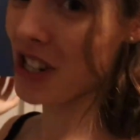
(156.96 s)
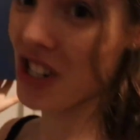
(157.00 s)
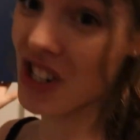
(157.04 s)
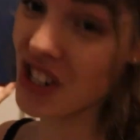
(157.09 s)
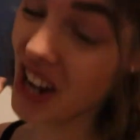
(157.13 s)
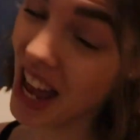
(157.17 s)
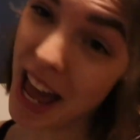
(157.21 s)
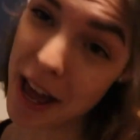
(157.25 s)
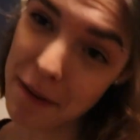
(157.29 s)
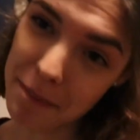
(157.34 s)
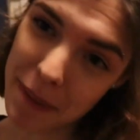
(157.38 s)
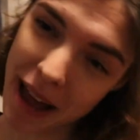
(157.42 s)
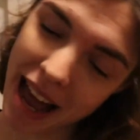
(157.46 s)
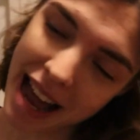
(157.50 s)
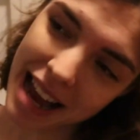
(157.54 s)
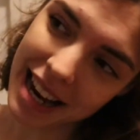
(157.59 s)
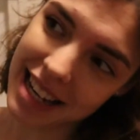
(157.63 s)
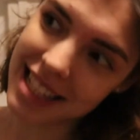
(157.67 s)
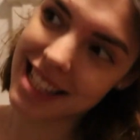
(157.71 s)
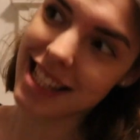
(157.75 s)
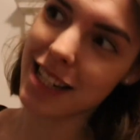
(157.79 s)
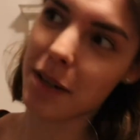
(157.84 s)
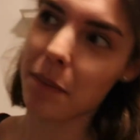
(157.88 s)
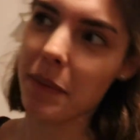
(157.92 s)
share
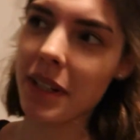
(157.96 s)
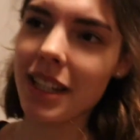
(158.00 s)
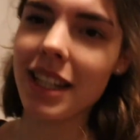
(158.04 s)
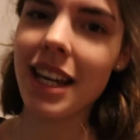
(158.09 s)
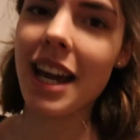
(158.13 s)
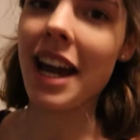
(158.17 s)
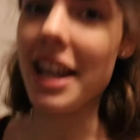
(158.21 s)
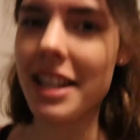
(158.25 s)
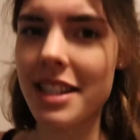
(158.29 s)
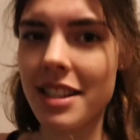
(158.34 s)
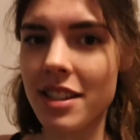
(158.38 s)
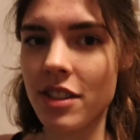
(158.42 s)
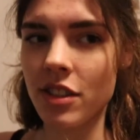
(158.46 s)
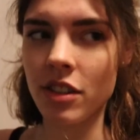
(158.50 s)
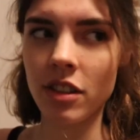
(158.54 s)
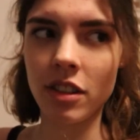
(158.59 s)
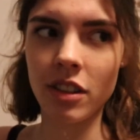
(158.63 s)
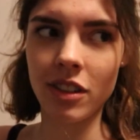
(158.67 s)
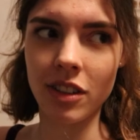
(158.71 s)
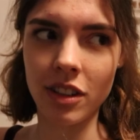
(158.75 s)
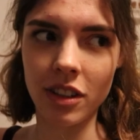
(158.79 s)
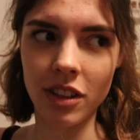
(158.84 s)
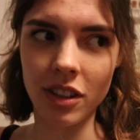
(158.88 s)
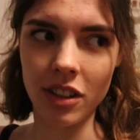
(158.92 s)
packs, and I'm like, yes,
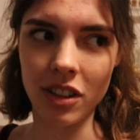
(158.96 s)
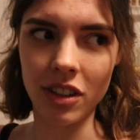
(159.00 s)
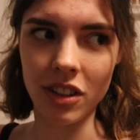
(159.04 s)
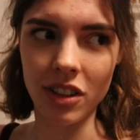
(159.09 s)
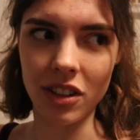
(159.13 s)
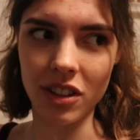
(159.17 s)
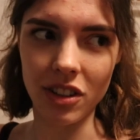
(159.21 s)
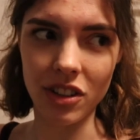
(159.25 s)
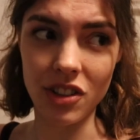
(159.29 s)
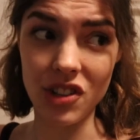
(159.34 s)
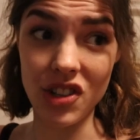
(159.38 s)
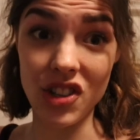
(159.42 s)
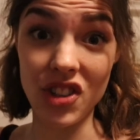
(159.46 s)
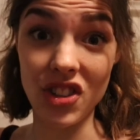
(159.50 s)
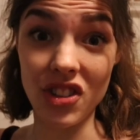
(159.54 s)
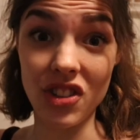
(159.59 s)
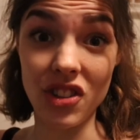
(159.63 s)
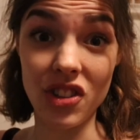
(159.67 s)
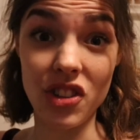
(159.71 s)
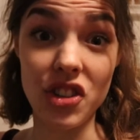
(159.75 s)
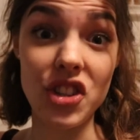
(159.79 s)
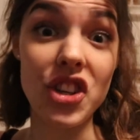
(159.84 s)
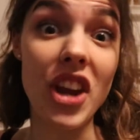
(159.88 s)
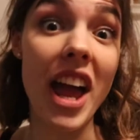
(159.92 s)
Sh
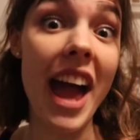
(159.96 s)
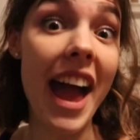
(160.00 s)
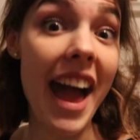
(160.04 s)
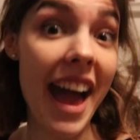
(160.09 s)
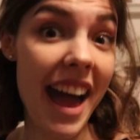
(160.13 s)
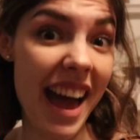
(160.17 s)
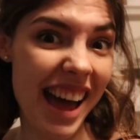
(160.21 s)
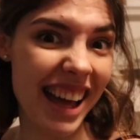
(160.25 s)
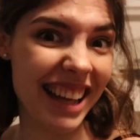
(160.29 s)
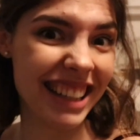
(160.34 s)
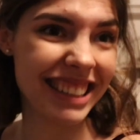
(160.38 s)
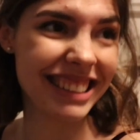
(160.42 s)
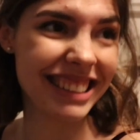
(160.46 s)
share.